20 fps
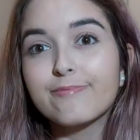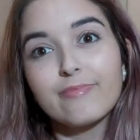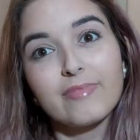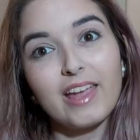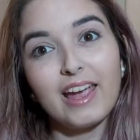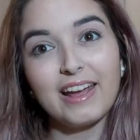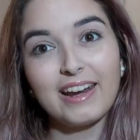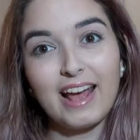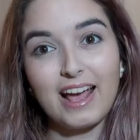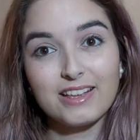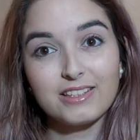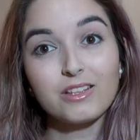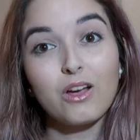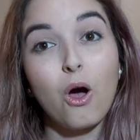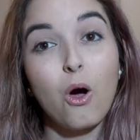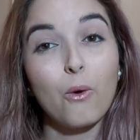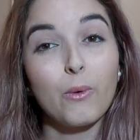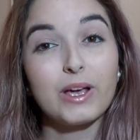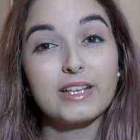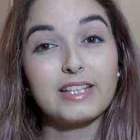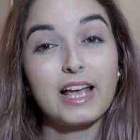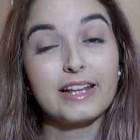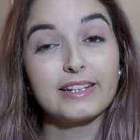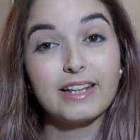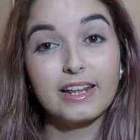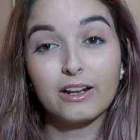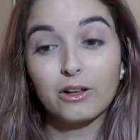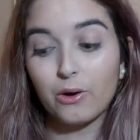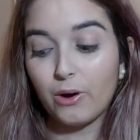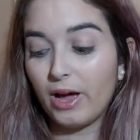And as always, I
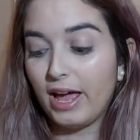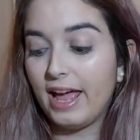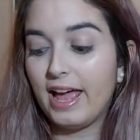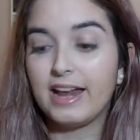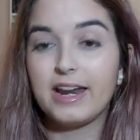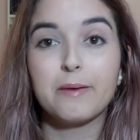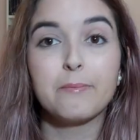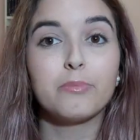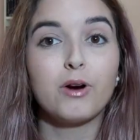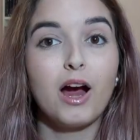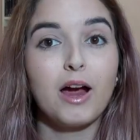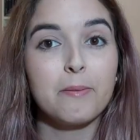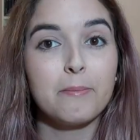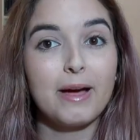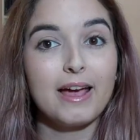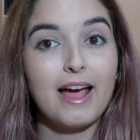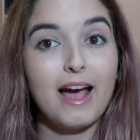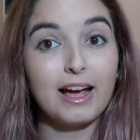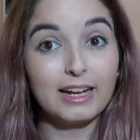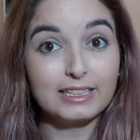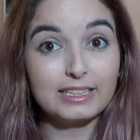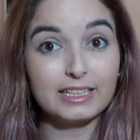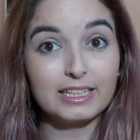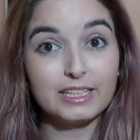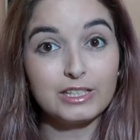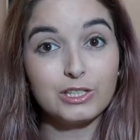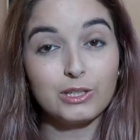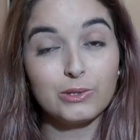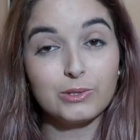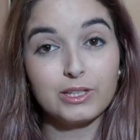did go ahead and prime my
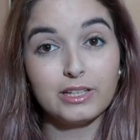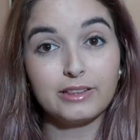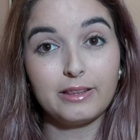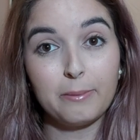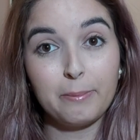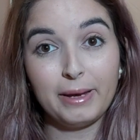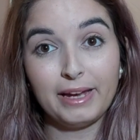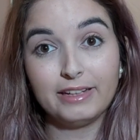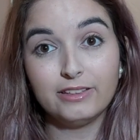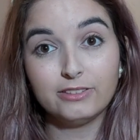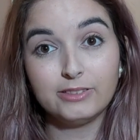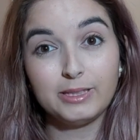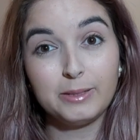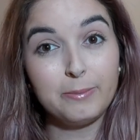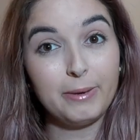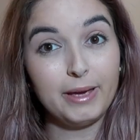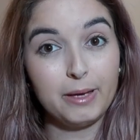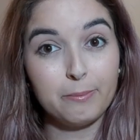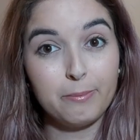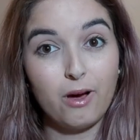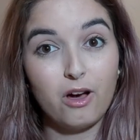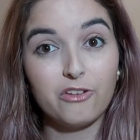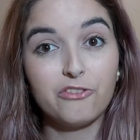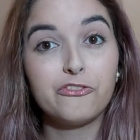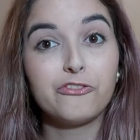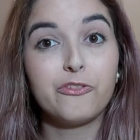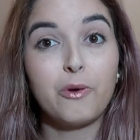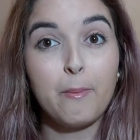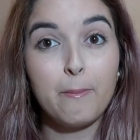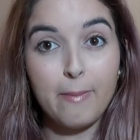eyelids using the Painterly Paint Pot
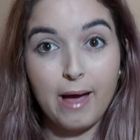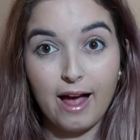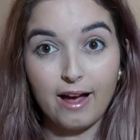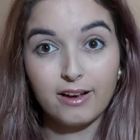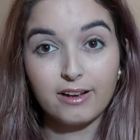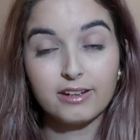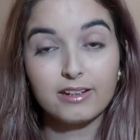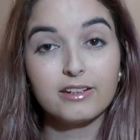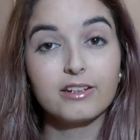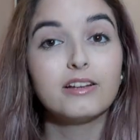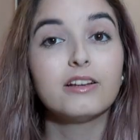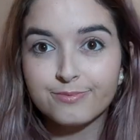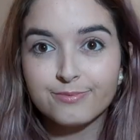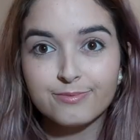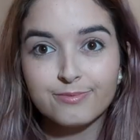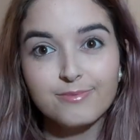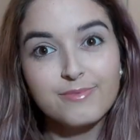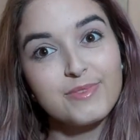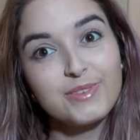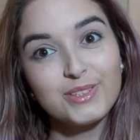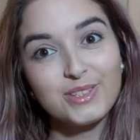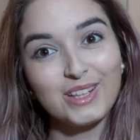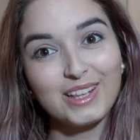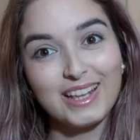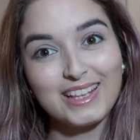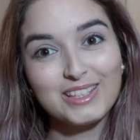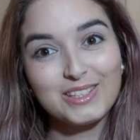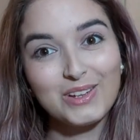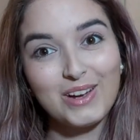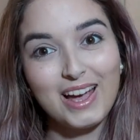from MAC. So
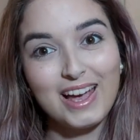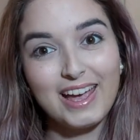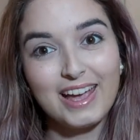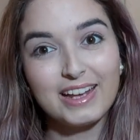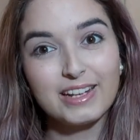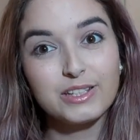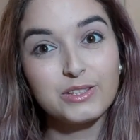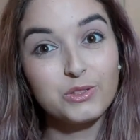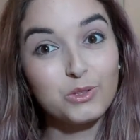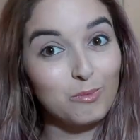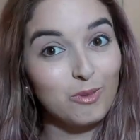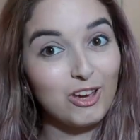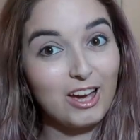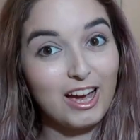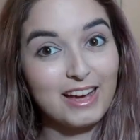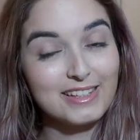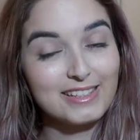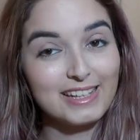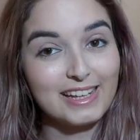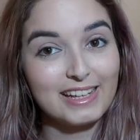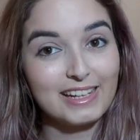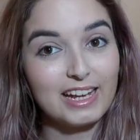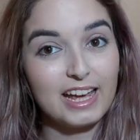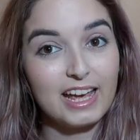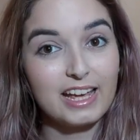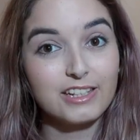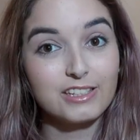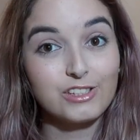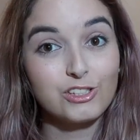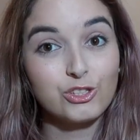let's go ahead and zoom you guys in
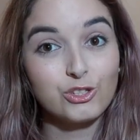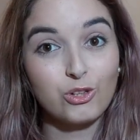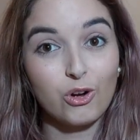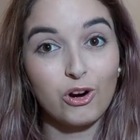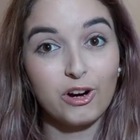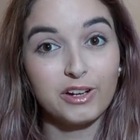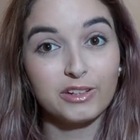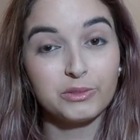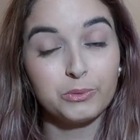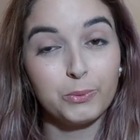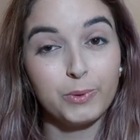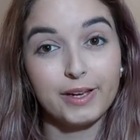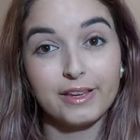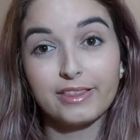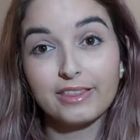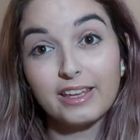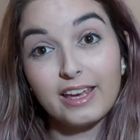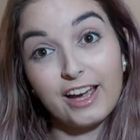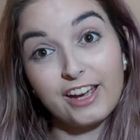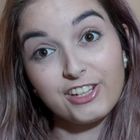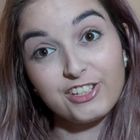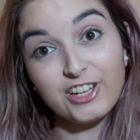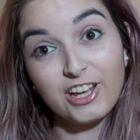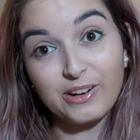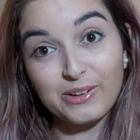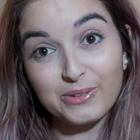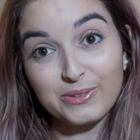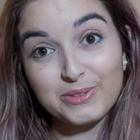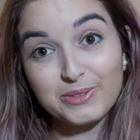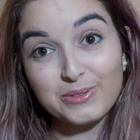and start with the
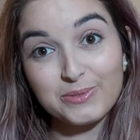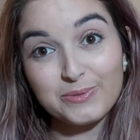eyeshadows.